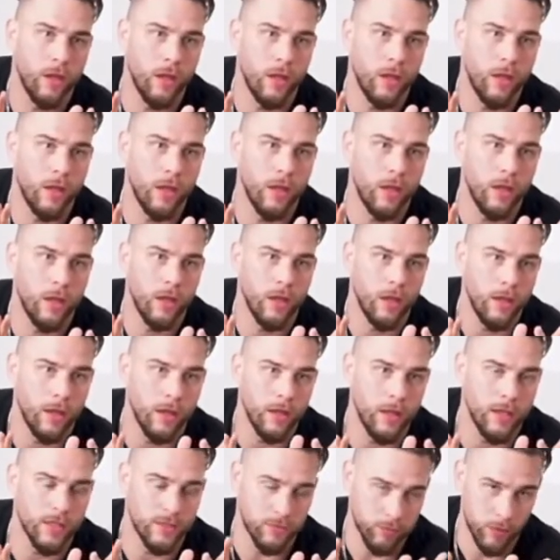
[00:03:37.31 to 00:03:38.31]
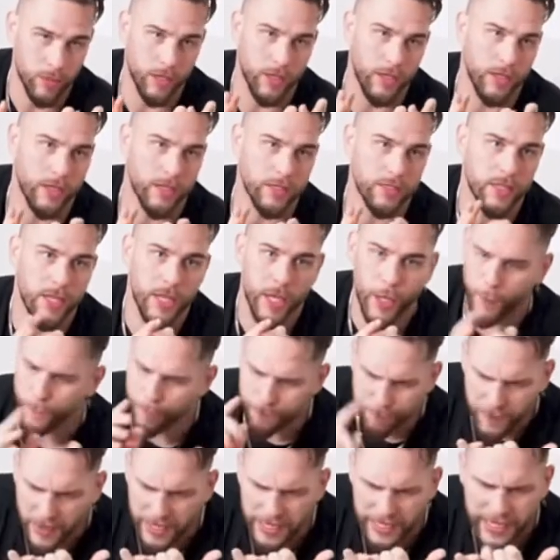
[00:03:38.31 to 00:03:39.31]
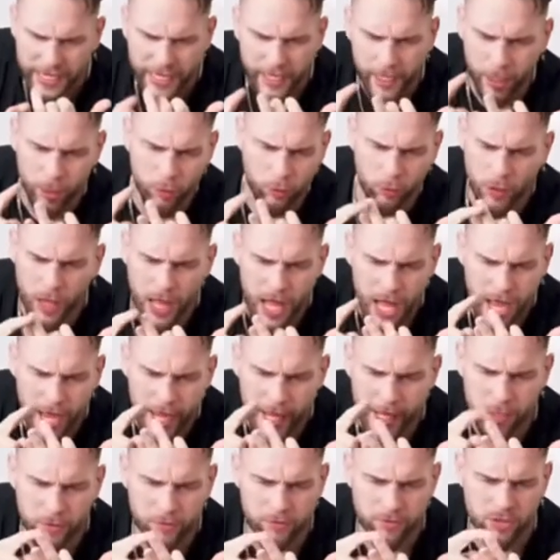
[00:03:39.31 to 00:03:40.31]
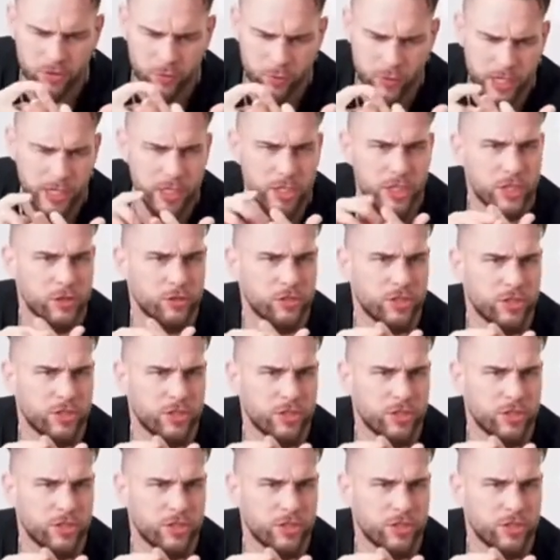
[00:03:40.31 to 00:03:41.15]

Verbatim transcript: Okay. Is what it is. He'll fake it. He'll lie. He'll switch. He'll